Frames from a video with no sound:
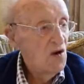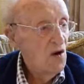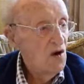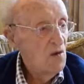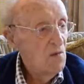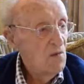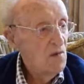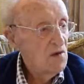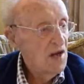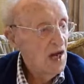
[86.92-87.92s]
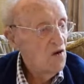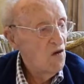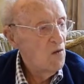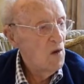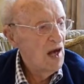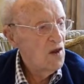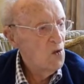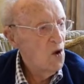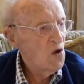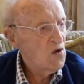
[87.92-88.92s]
um, taken over by
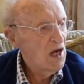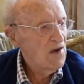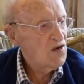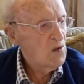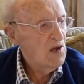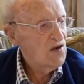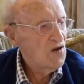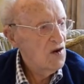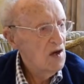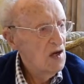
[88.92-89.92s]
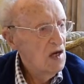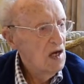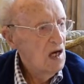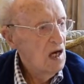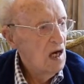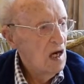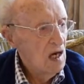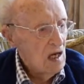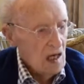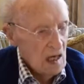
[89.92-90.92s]
the War Graves Commission. All right.
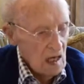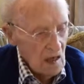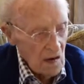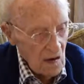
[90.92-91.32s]
Uh,